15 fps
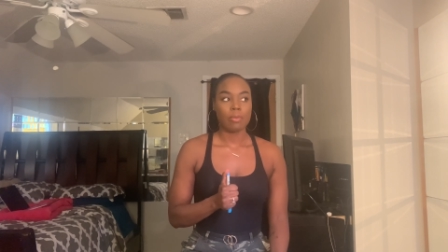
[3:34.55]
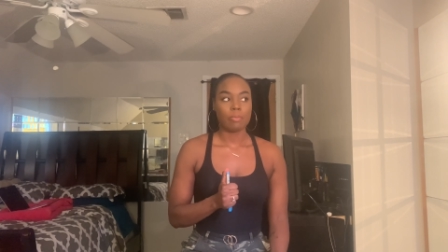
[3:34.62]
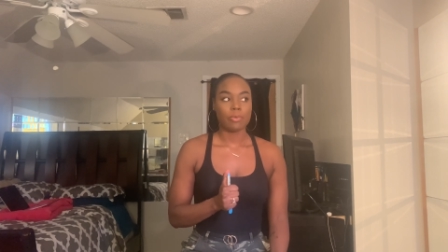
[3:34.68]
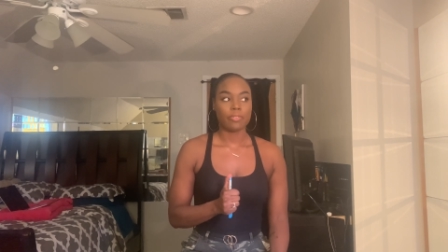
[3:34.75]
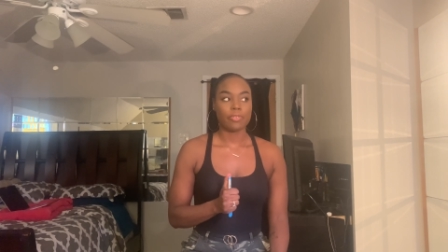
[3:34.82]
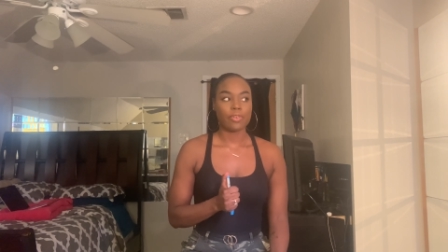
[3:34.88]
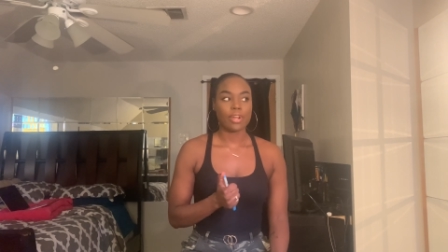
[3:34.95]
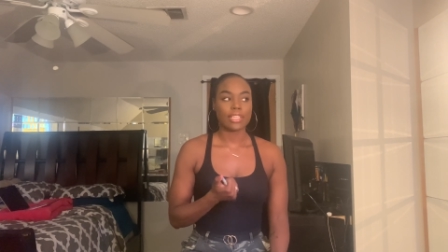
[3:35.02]

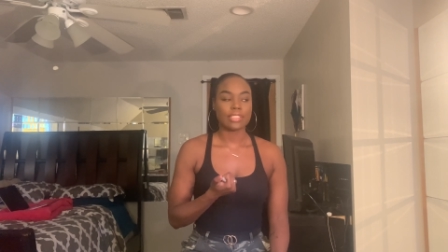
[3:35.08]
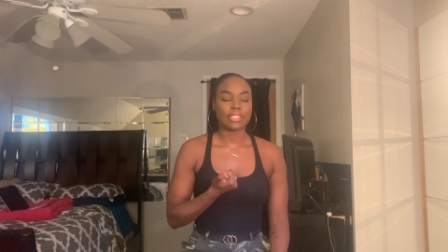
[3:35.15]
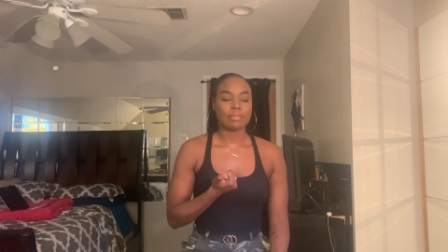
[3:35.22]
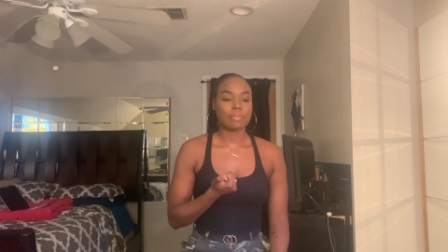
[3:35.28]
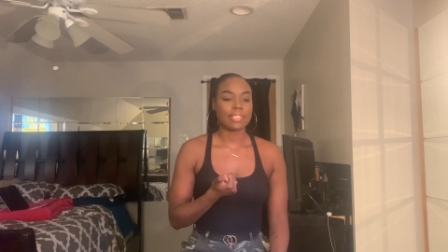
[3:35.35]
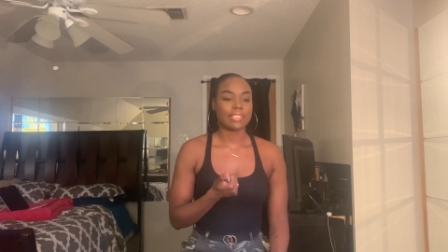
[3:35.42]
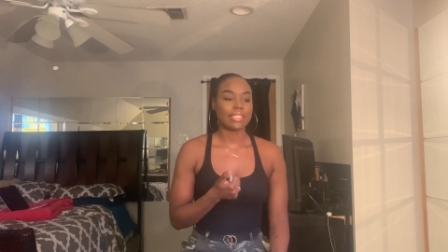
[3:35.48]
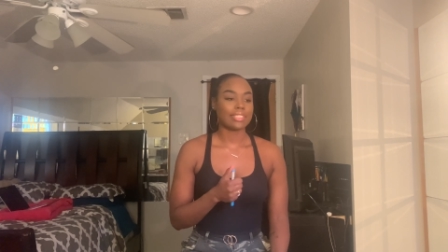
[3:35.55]
before I took
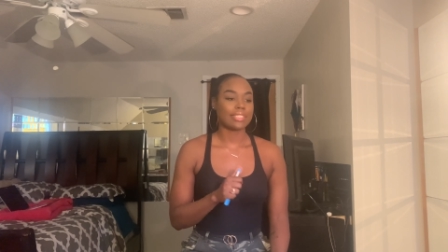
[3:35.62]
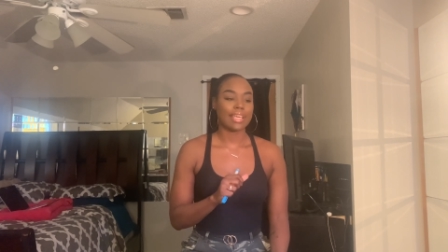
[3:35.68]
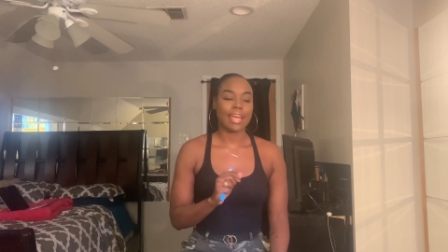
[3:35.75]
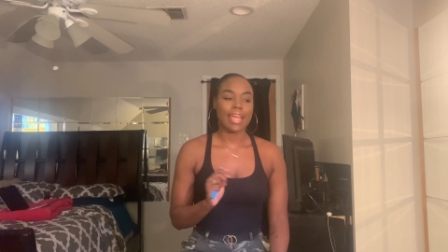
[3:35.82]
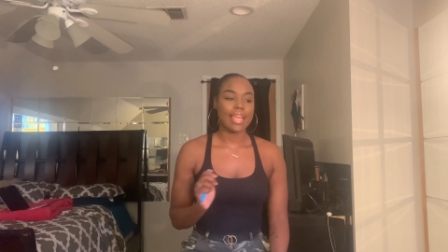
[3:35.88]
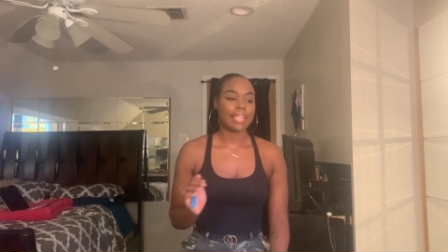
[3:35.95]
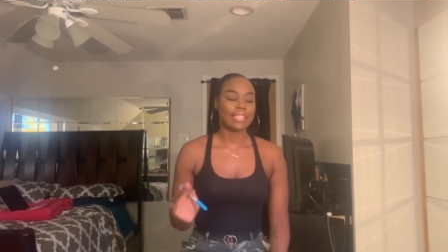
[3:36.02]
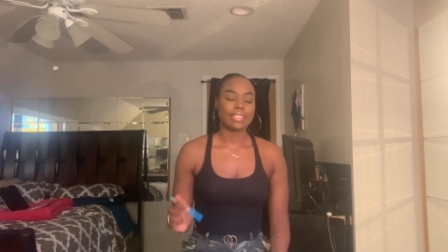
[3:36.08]
my test, I
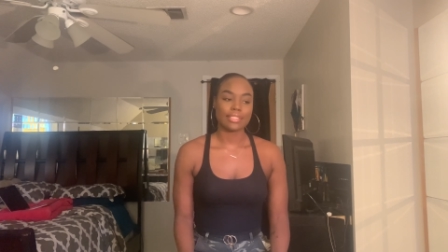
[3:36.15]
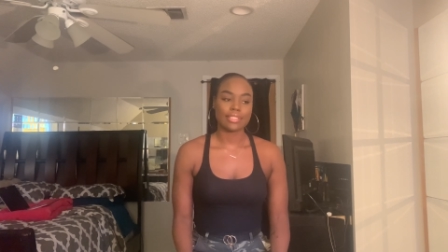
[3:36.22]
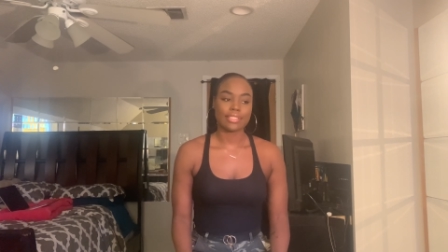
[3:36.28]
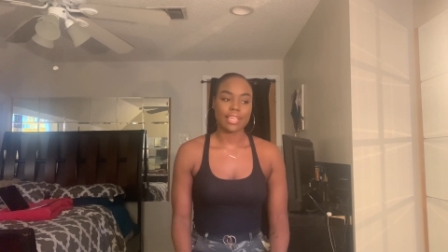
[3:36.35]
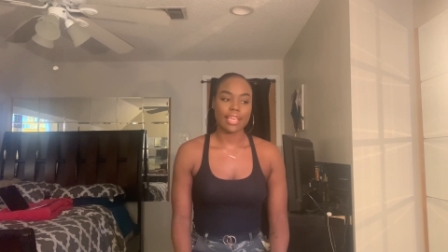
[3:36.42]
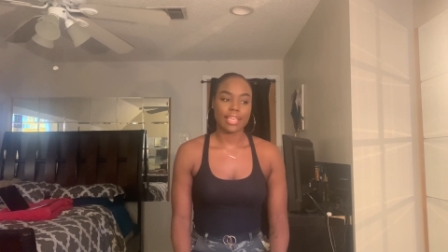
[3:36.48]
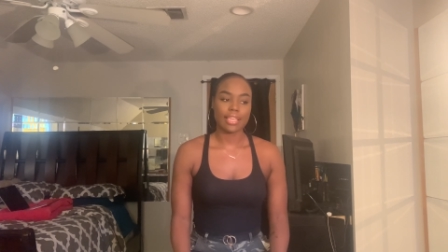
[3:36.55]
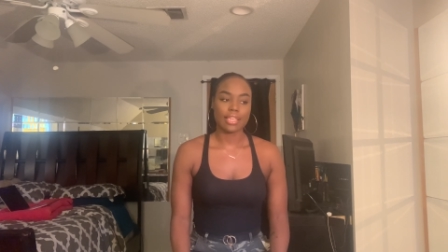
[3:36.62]
hadn't
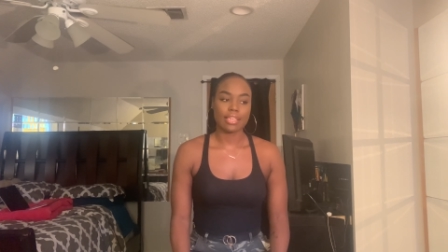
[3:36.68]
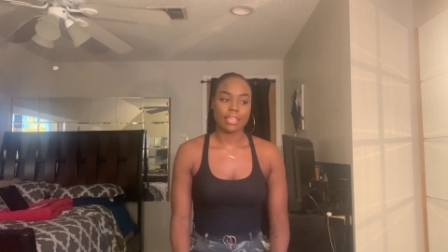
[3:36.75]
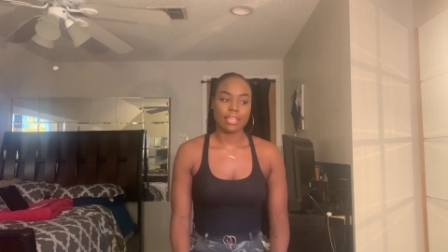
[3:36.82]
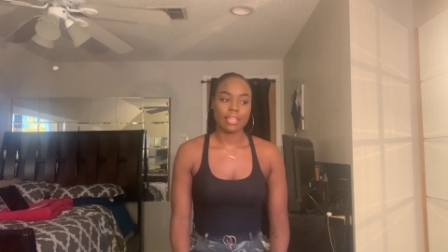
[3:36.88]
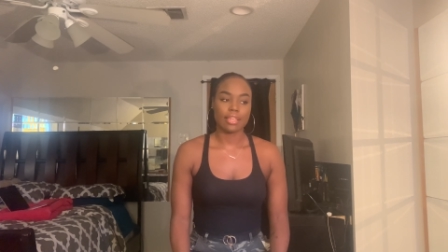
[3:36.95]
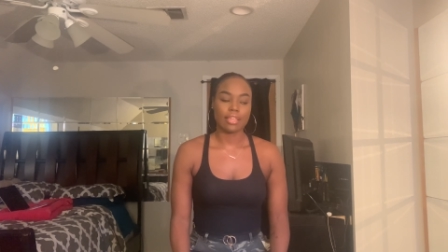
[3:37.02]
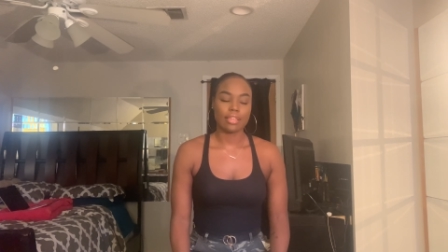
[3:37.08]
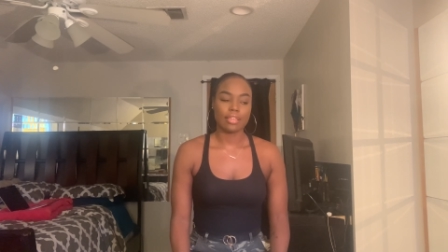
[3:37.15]
taken
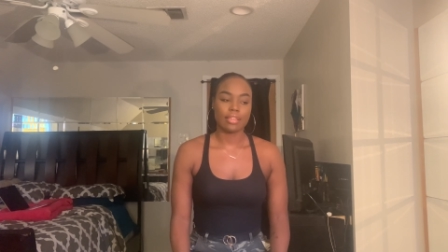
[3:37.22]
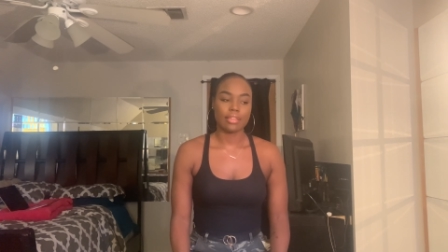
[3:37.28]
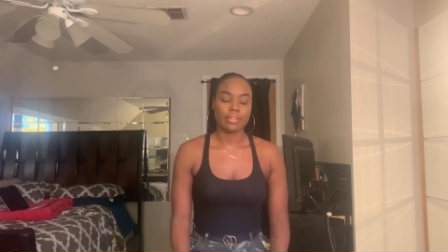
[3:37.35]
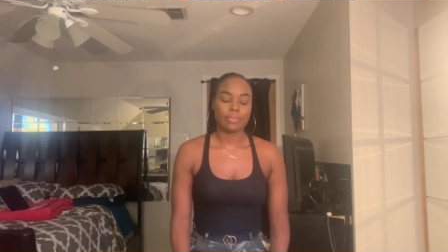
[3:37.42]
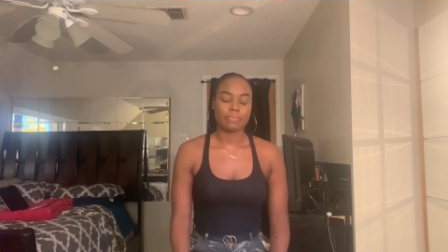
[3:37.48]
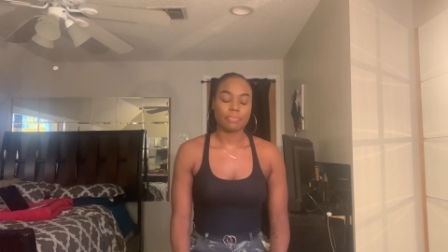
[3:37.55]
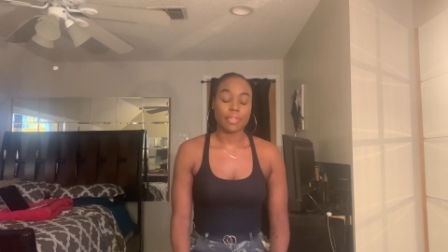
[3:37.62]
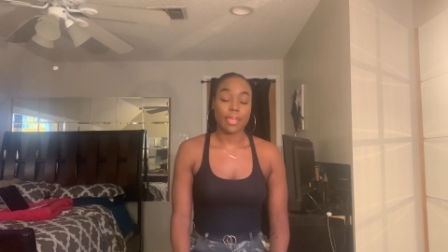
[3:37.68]
a
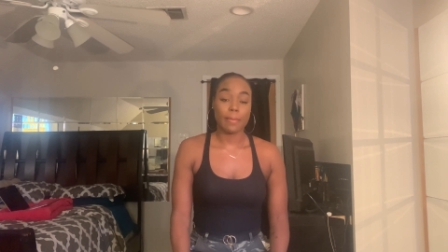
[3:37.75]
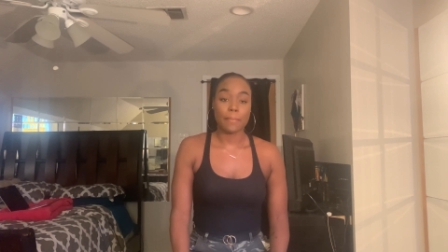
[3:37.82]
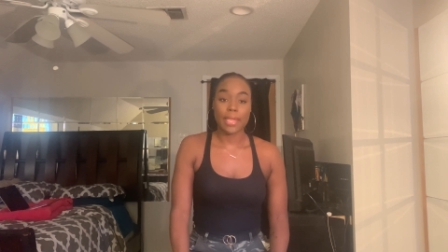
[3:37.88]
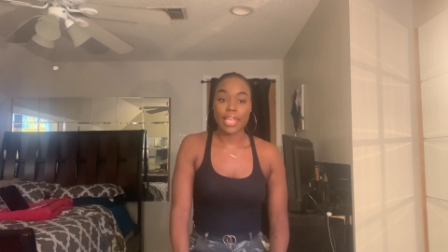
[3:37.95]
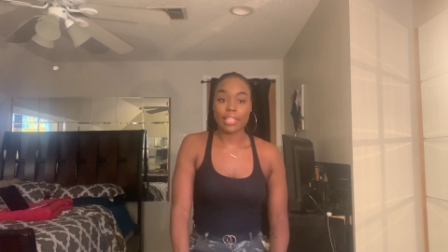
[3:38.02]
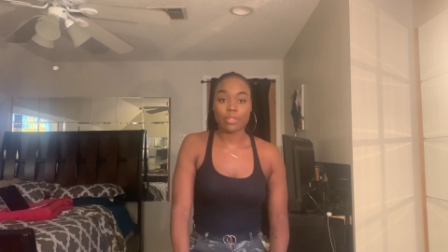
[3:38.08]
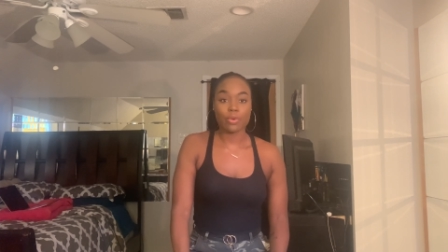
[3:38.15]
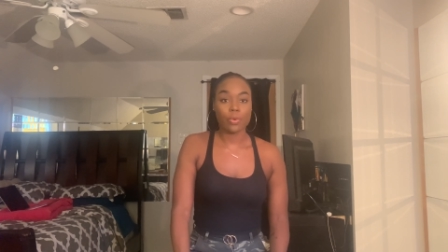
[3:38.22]

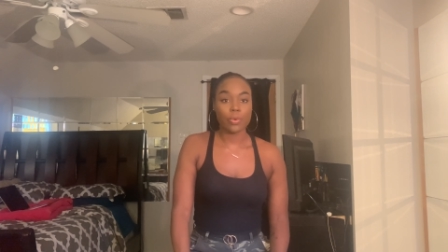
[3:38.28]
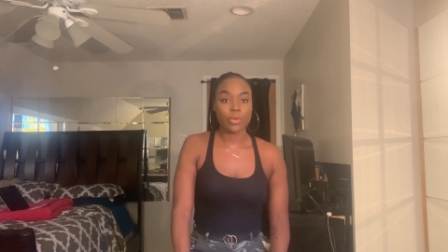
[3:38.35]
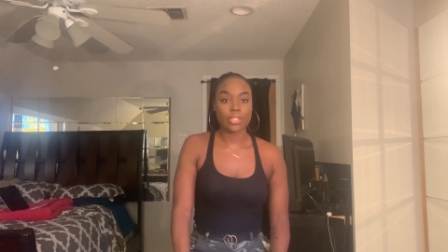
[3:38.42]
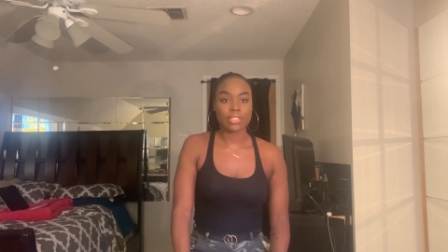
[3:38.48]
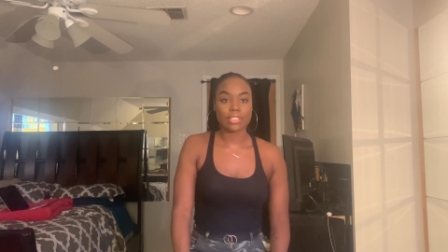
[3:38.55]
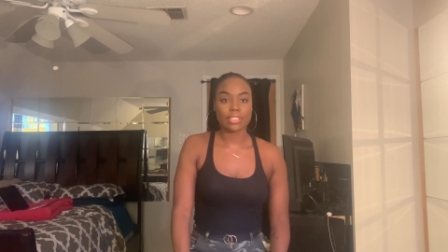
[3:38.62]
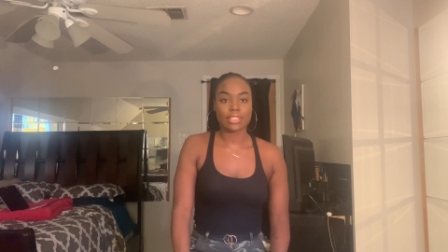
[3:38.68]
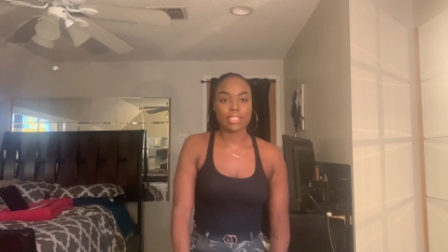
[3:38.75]
math
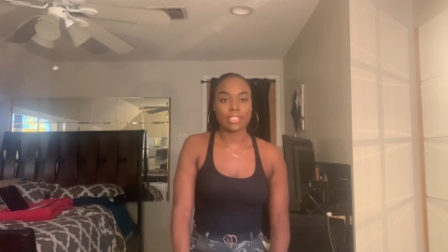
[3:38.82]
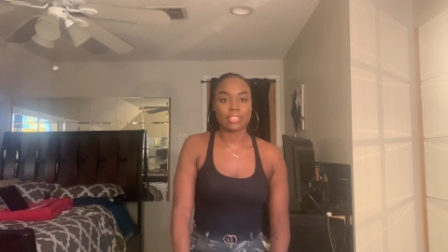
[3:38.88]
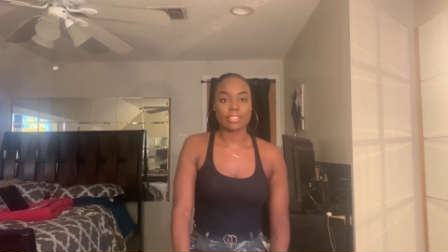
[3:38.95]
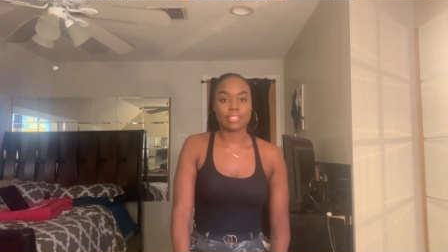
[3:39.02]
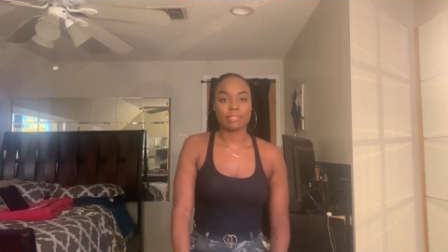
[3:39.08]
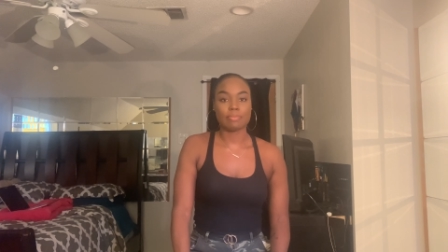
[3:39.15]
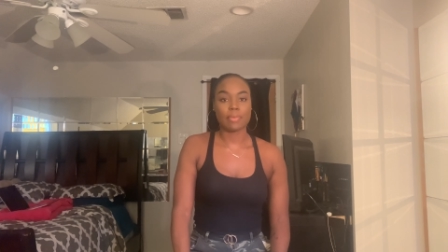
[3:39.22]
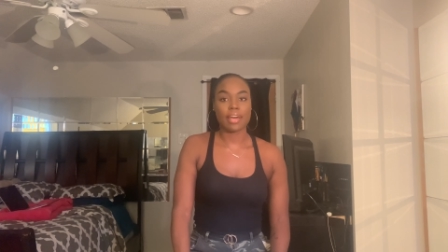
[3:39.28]
course since
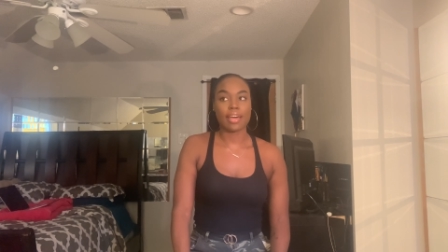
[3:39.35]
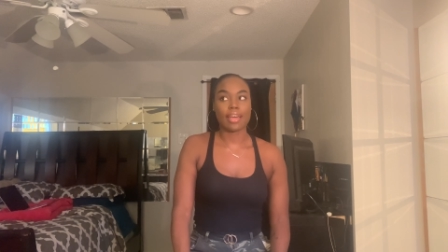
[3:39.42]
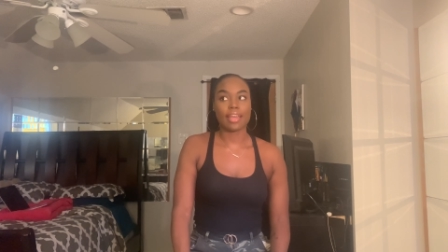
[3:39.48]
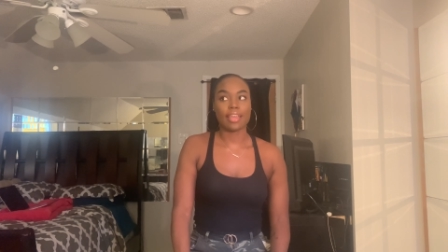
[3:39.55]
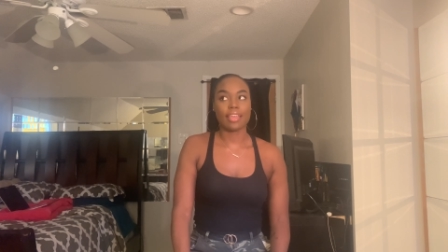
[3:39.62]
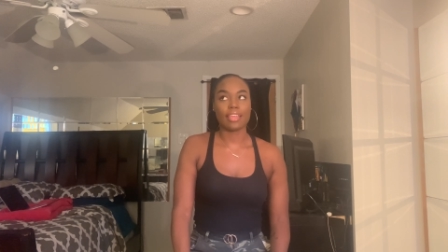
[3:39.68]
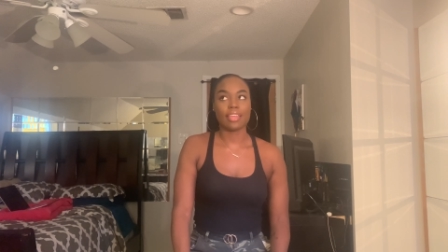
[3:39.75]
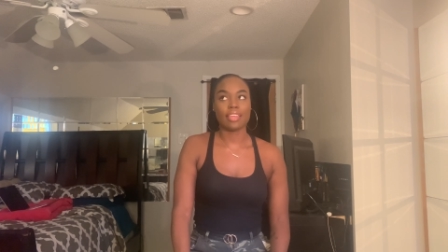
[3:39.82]

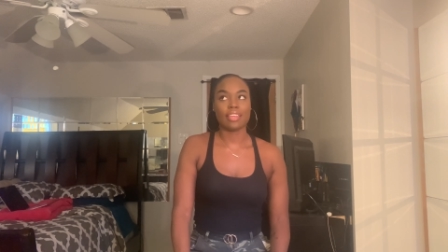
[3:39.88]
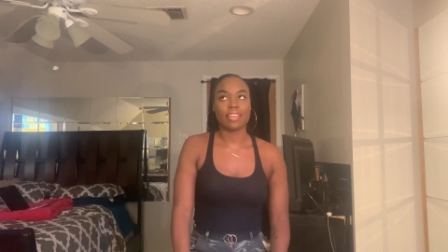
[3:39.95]
I